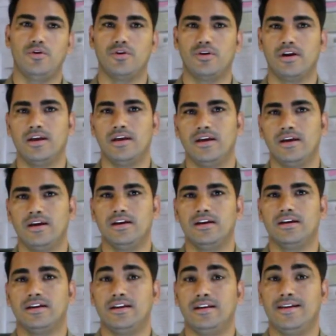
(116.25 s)
or
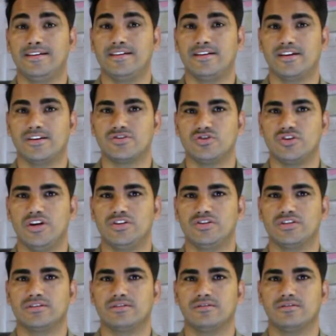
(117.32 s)
letter exchanges.